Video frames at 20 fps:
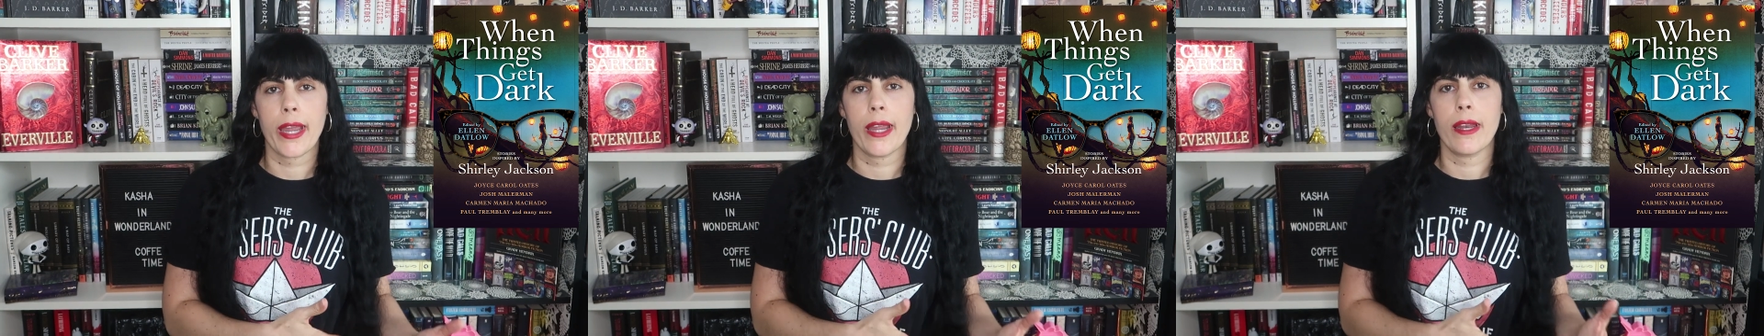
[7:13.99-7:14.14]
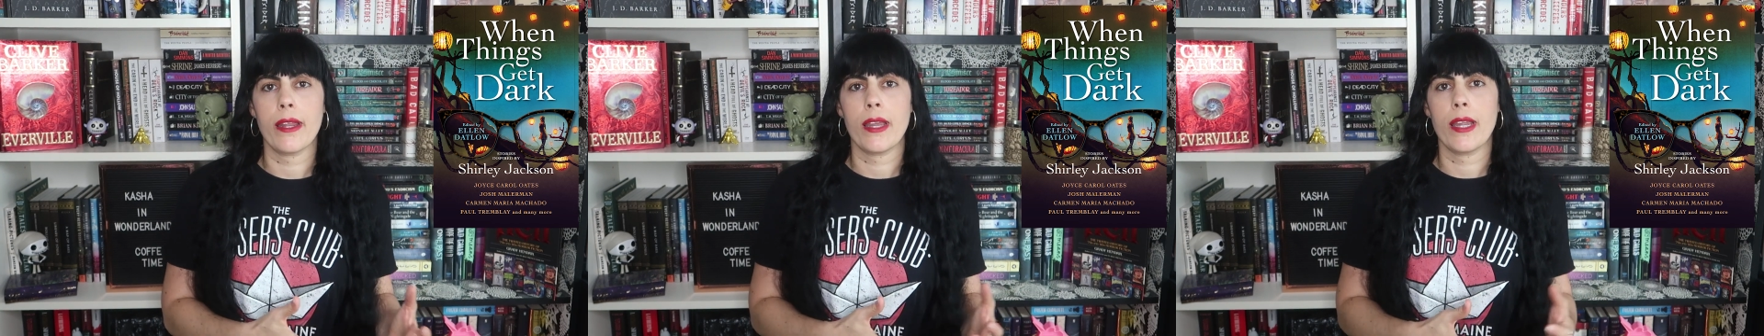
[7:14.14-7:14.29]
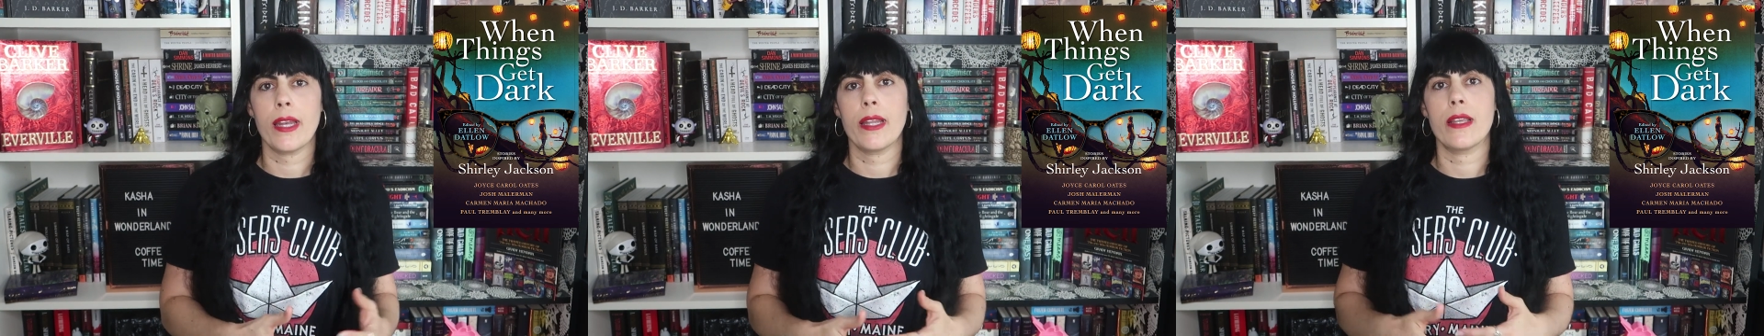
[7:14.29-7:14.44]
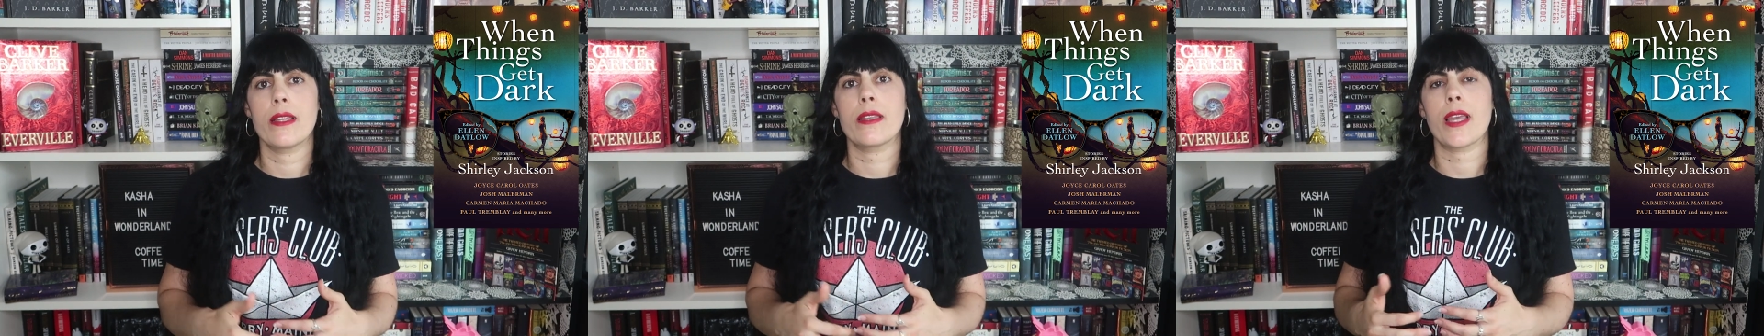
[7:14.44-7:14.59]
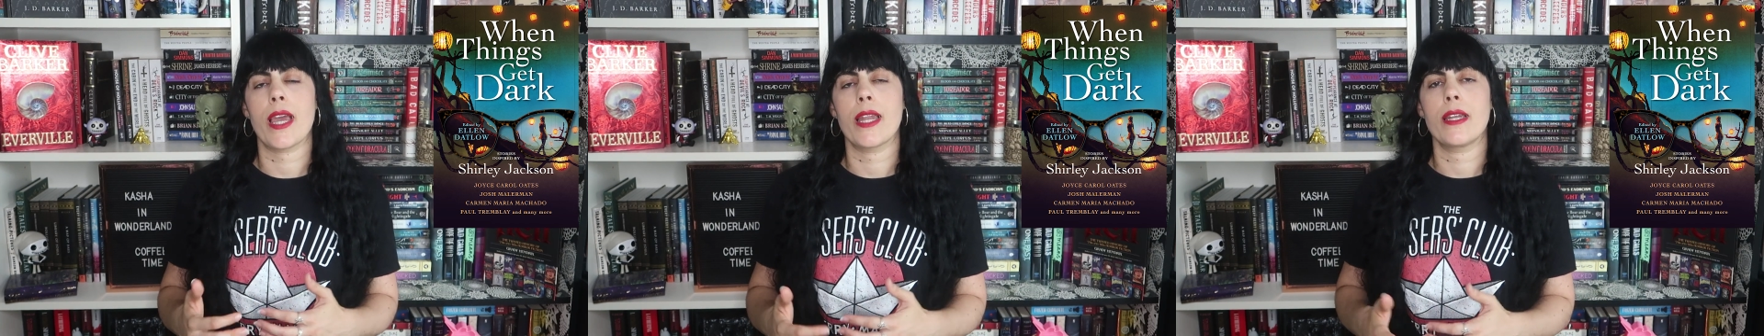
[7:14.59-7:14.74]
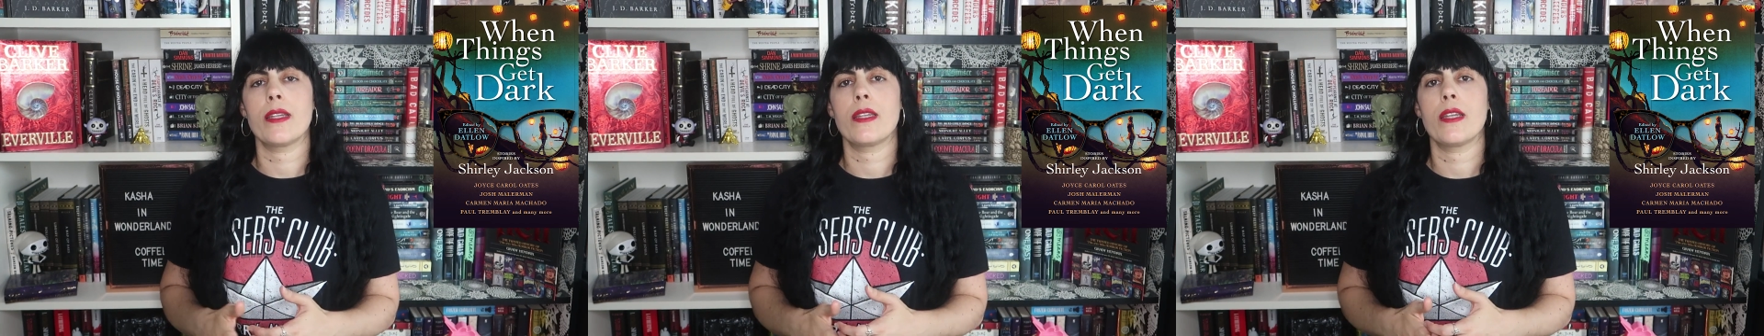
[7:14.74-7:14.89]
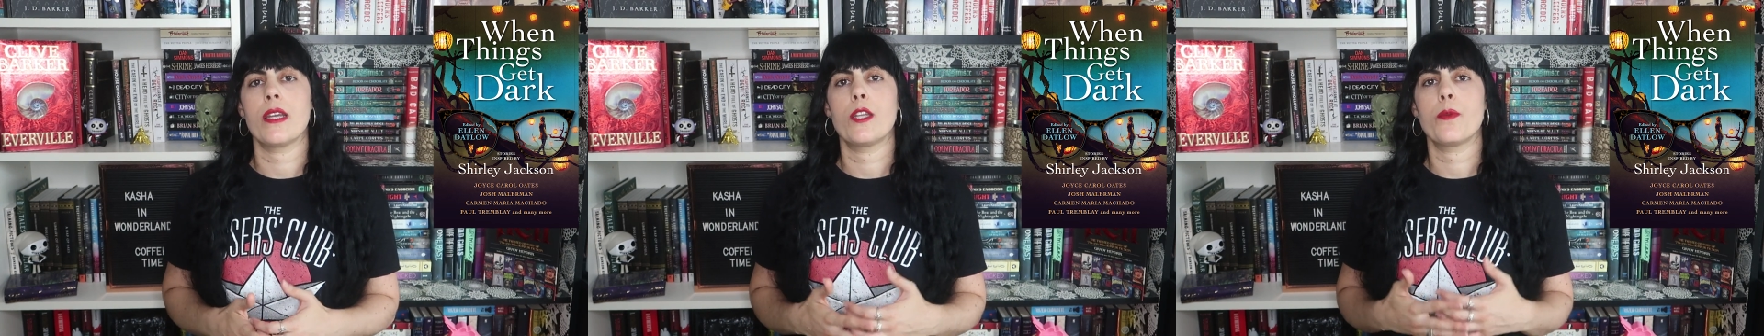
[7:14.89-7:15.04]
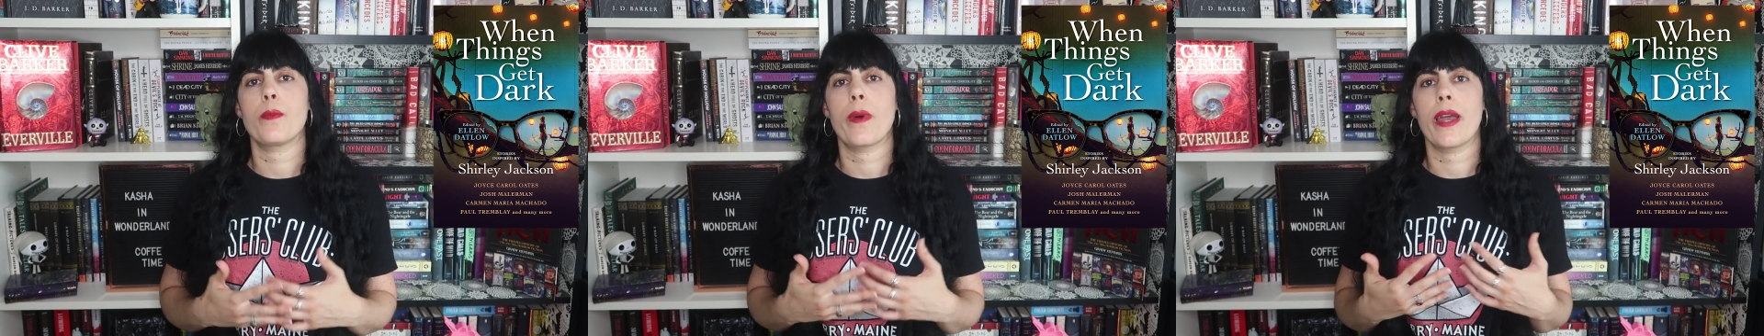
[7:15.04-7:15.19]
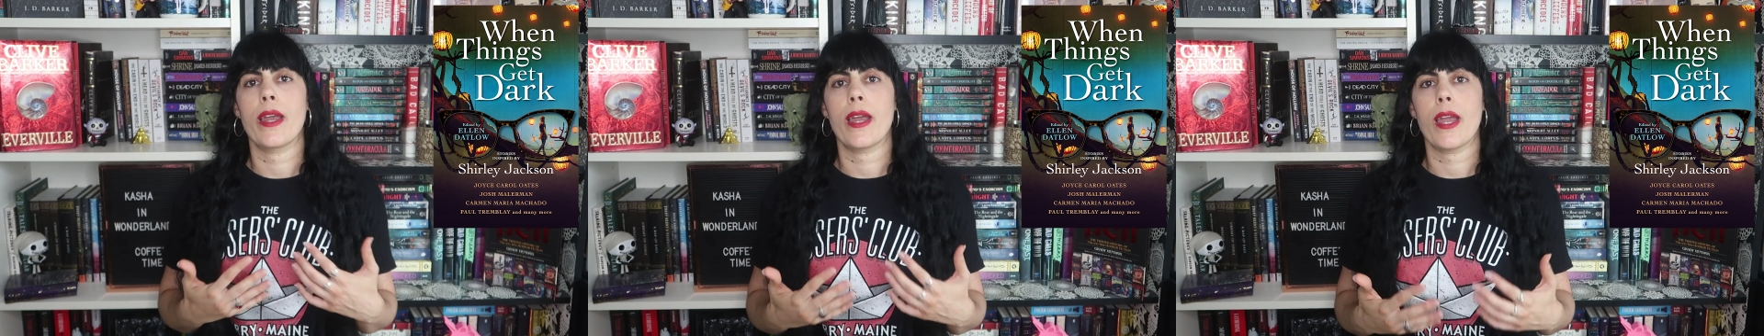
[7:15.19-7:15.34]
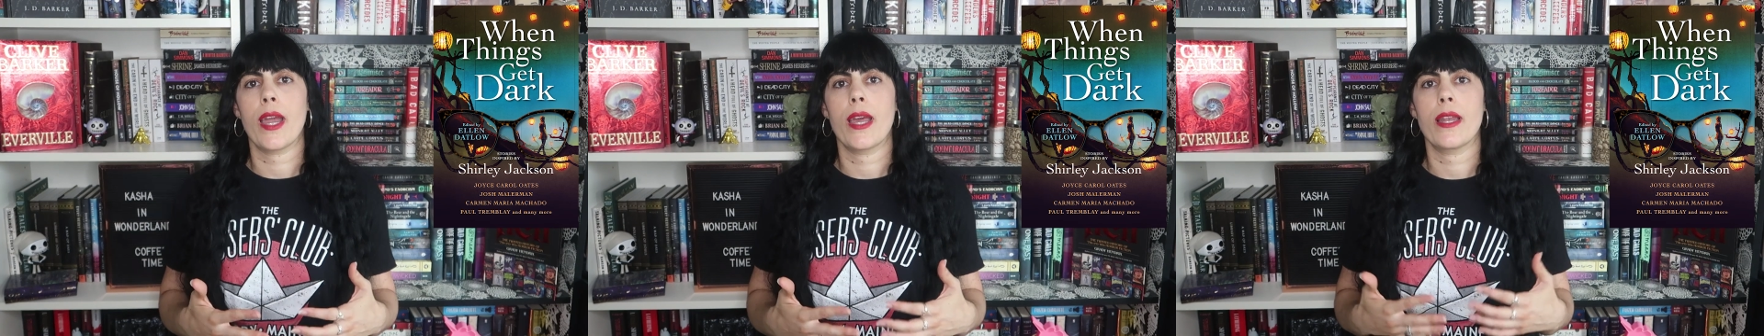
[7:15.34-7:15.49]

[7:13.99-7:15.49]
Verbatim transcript: and it is edited by